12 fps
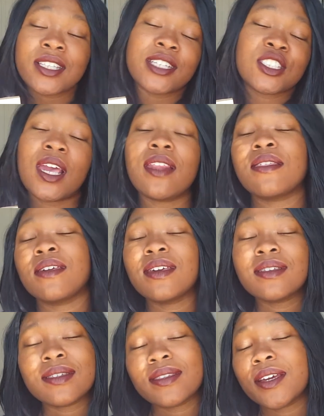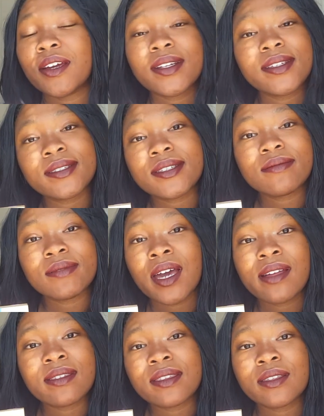shiny things. There it is.
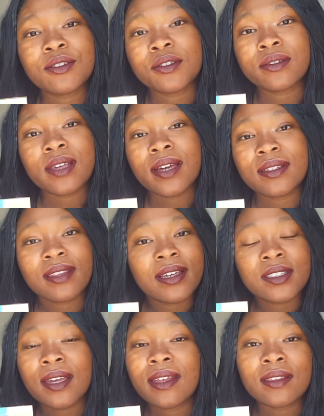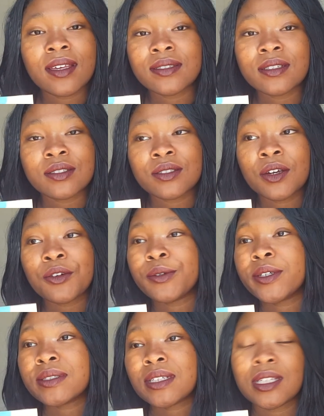That's the truth. I just like shiny things. There's no
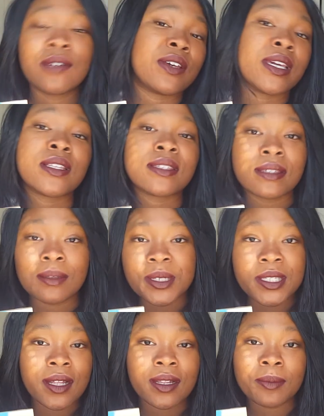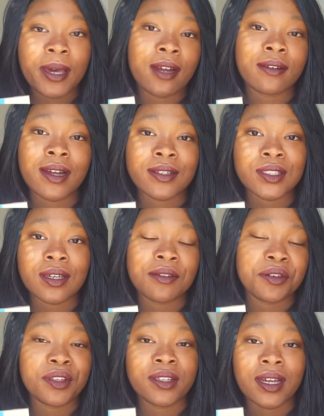real significance to the metallic backgrounds
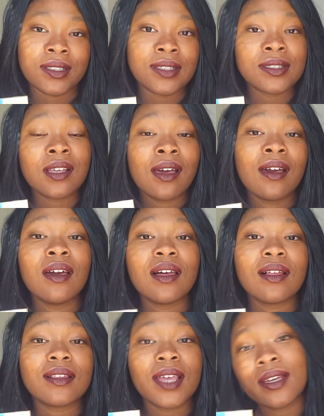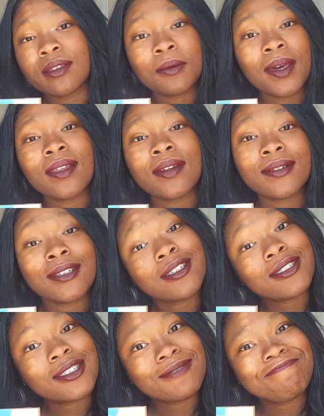other than I just like the way that it
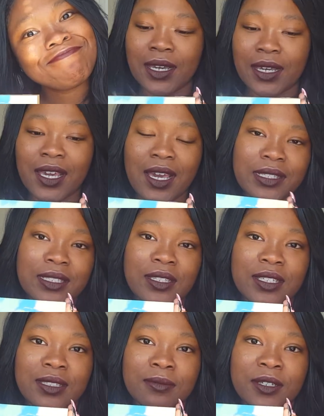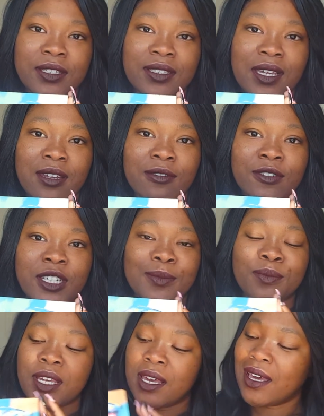looks. Yeah, so this one's kind of
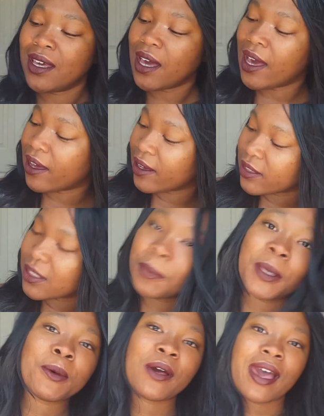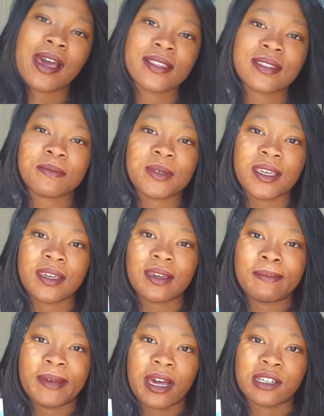fun. So people ask me
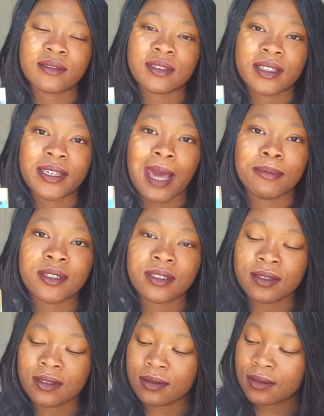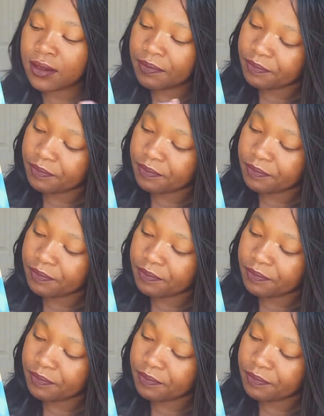about the gap tooth